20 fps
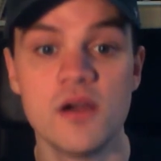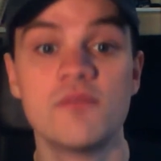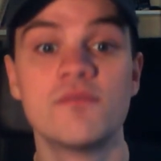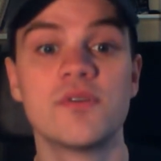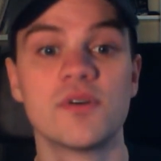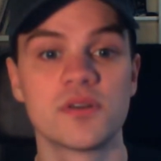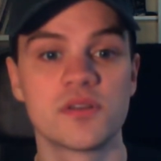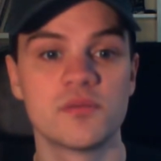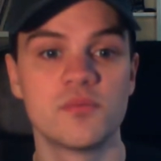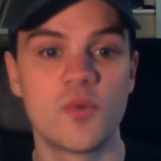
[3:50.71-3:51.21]

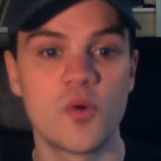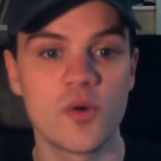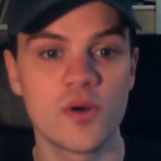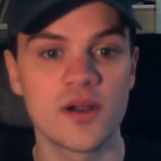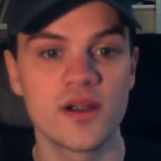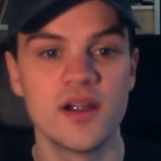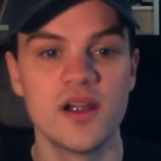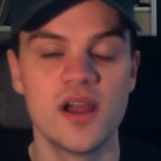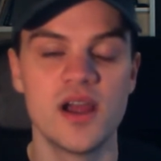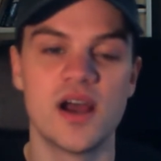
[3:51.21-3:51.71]

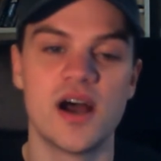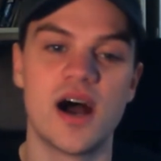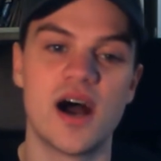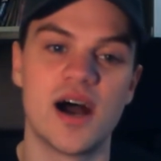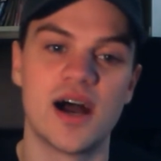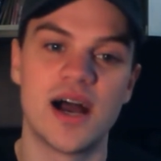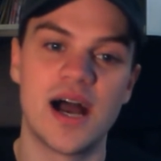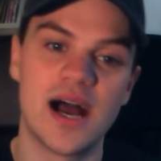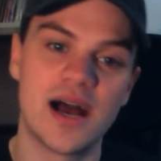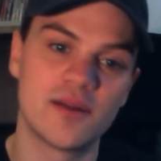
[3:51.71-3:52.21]
Furthermore,
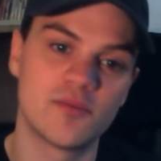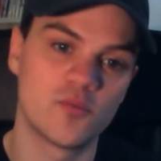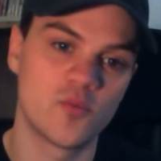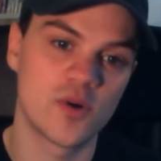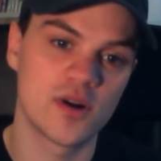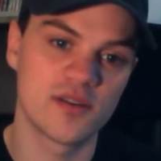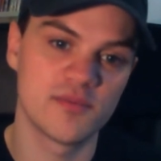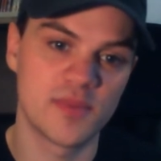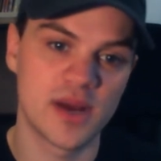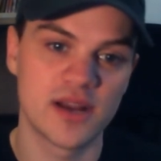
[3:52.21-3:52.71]
at
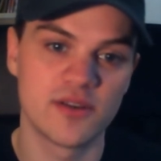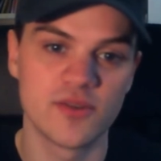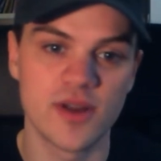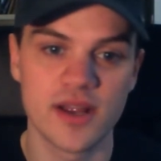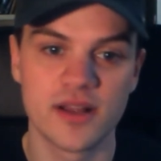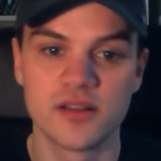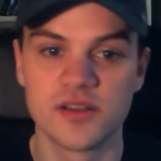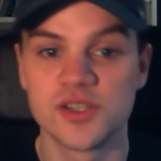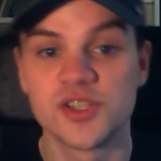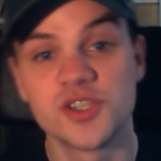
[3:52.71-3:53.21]
one of my
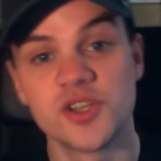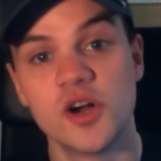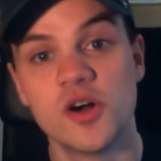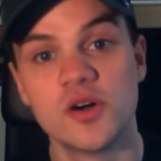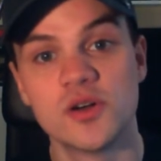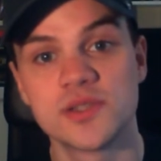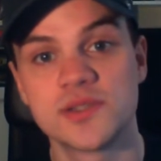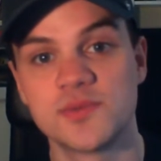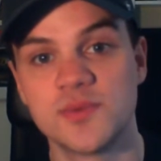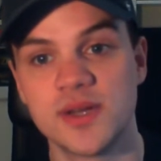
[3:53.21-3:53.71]
regular
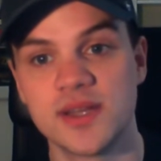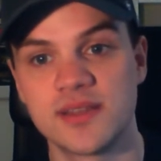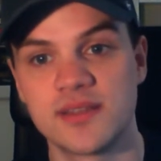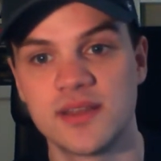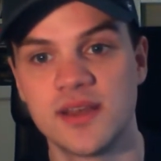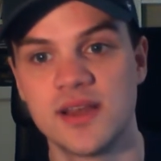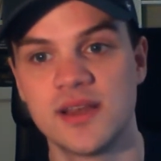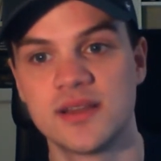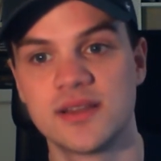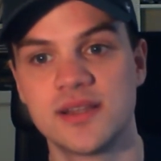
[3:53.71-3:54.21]
shows with
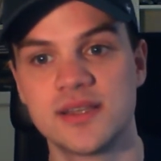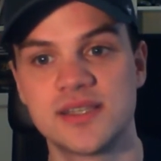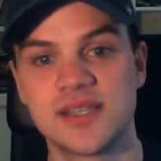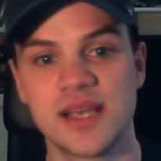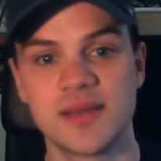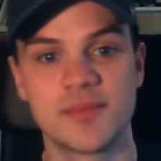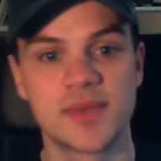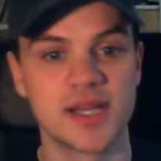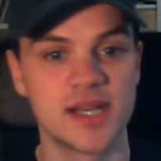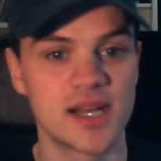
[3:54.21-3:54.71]
the
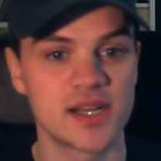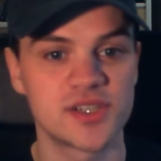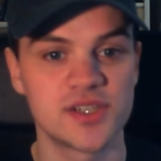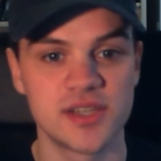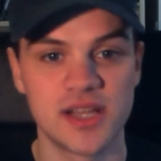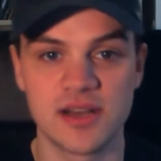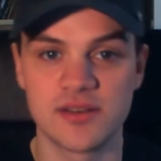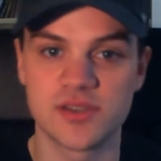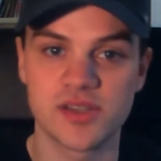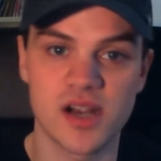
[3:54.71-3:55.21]
same connection
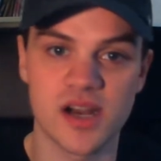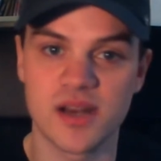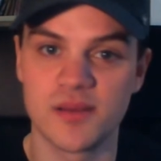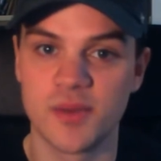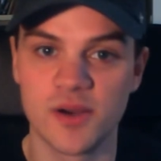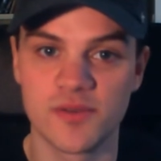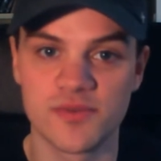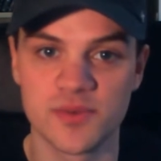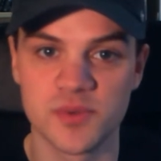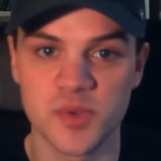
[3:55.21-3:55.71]
that I was talking
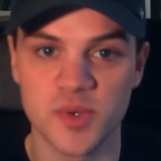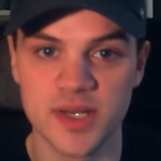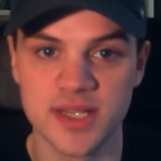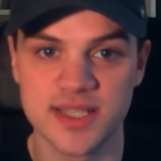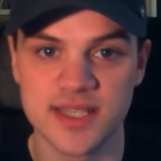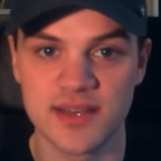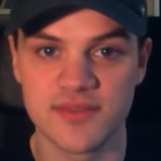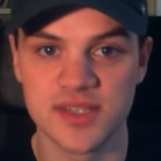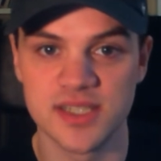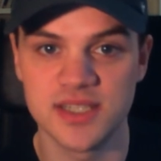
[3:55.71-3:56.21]
about from
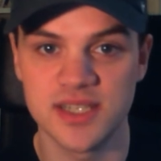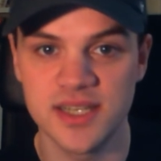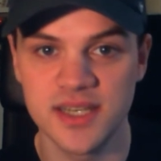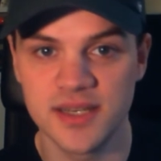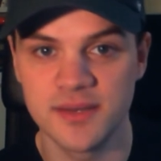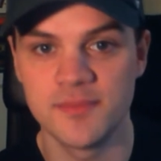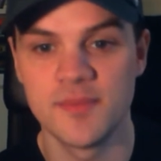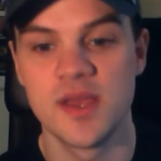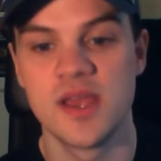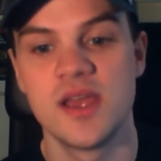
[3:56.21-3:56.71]

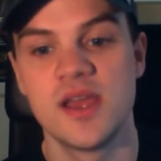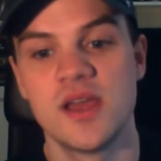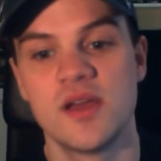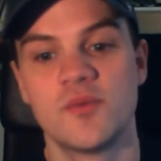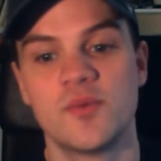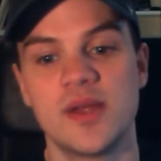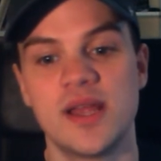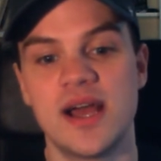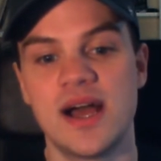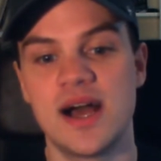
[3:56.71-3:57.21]
2017,
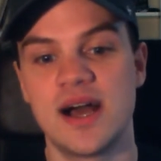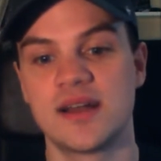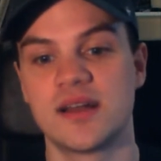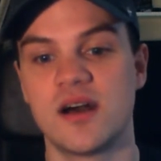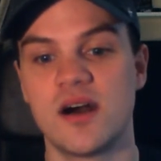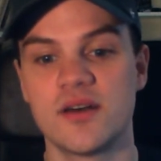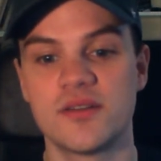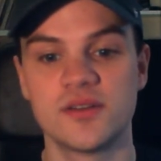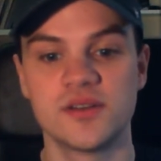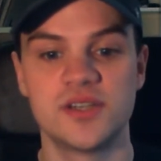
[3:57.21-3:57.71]
we had
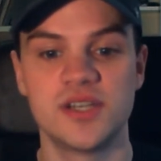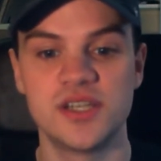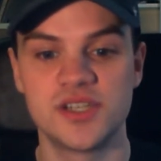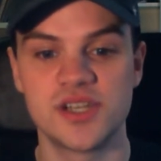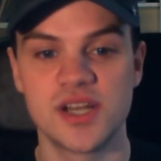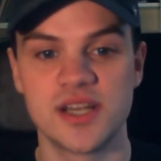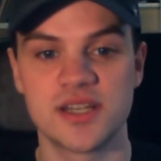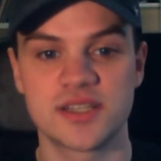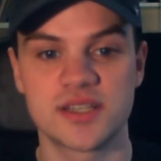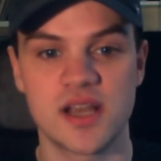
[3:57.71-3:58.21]
other
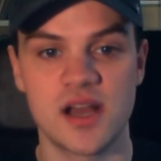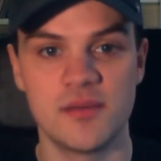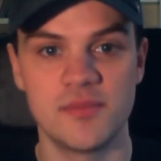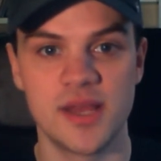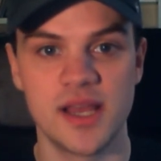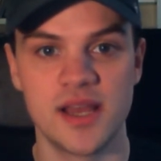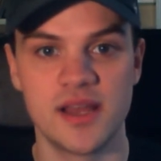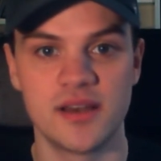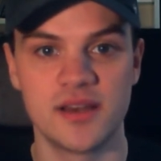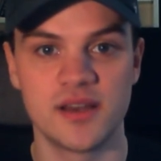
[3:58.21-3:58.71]
DJs come
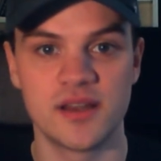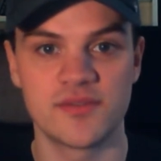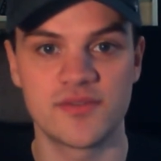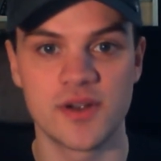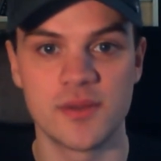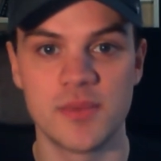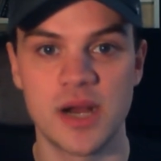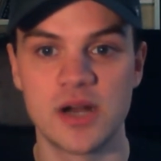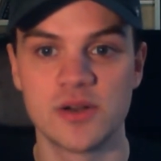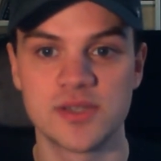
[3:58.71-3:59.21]
in
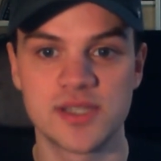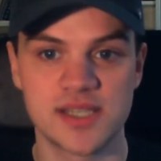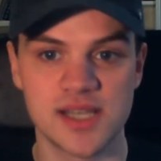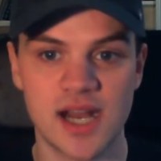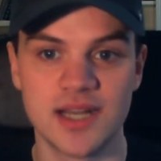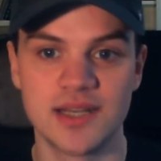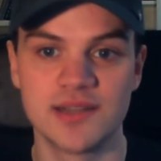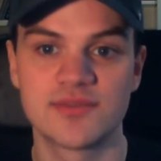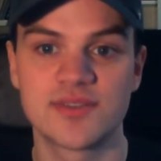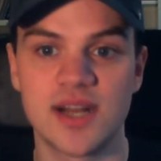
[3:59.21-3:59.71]
from
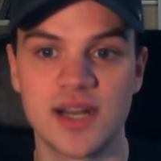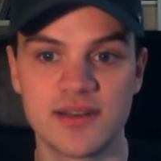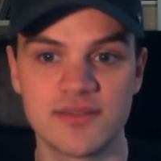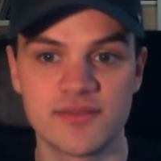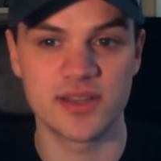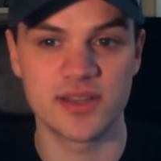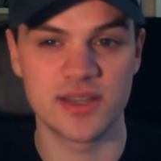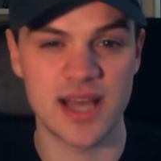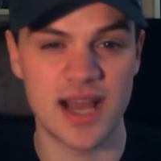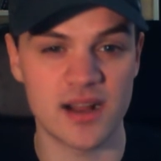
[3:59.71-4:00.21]
outside of kind
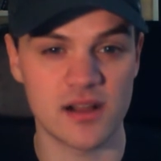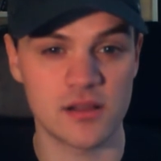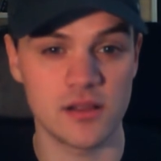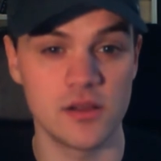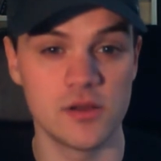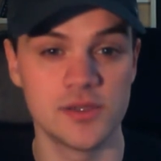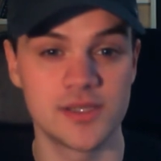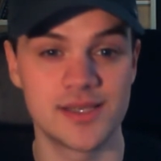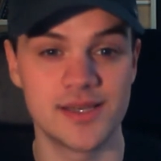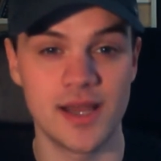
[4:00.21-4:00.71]
that
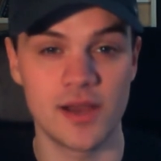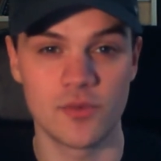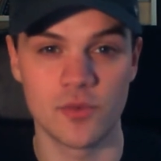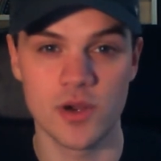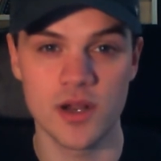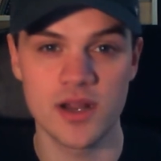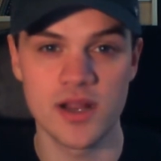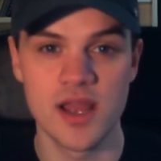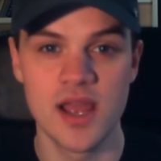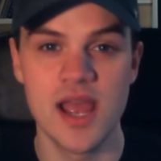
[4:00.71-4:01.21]
closed
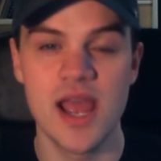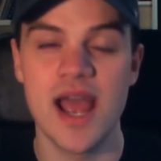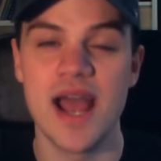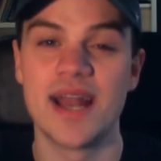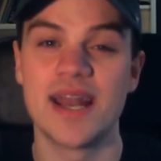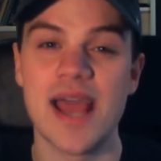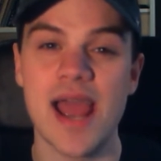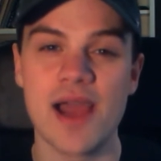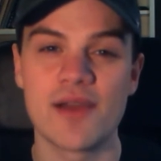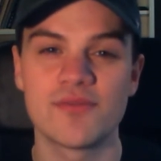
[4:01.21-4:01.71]
network,
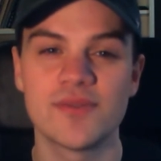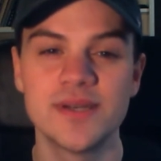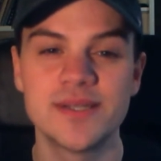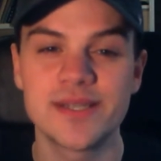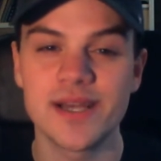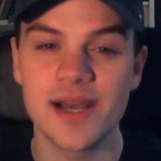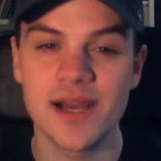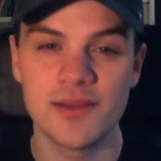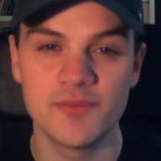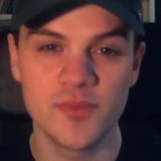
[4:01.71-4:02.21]
and every
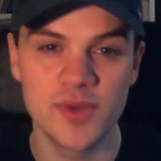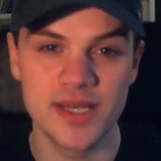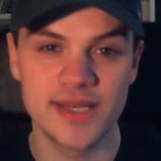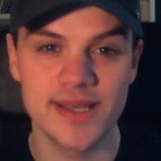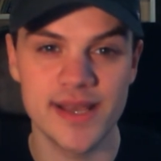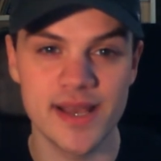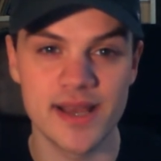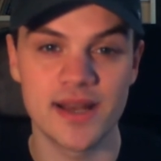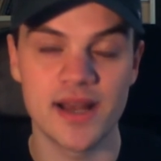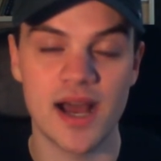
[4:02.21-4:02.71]
time we
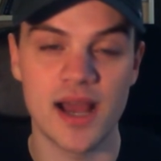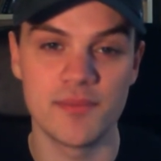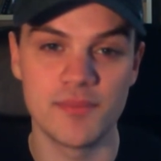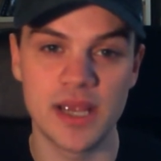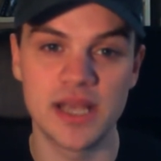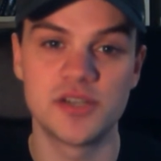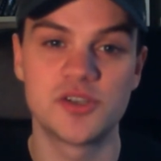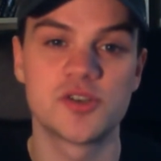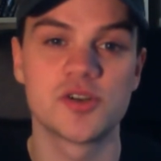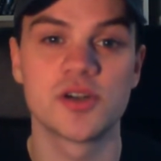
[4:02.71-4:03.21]
did, I
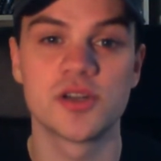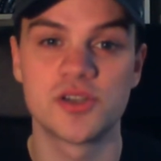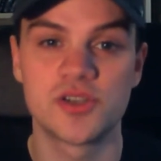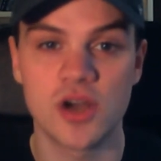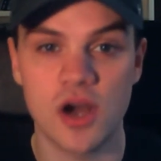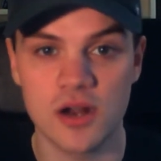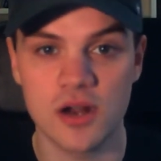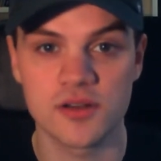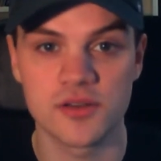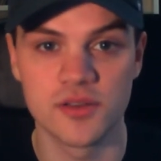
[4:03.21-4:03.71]
made sure to
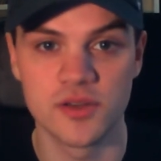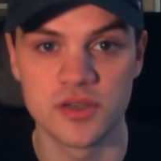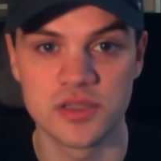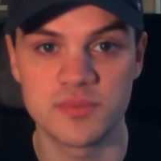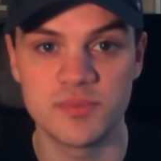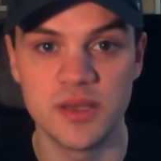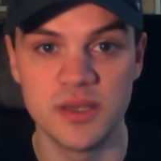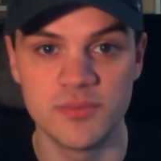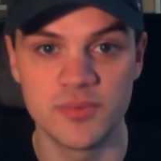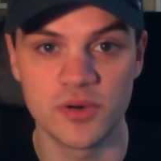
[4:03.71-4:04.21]
talk to those
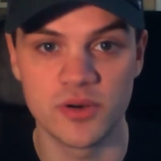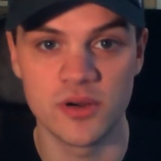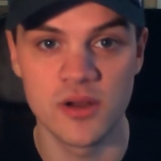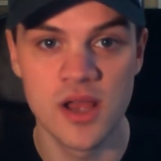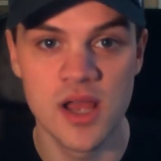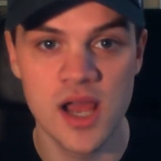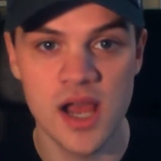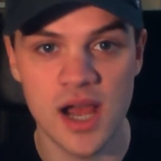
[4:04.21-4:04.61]
people.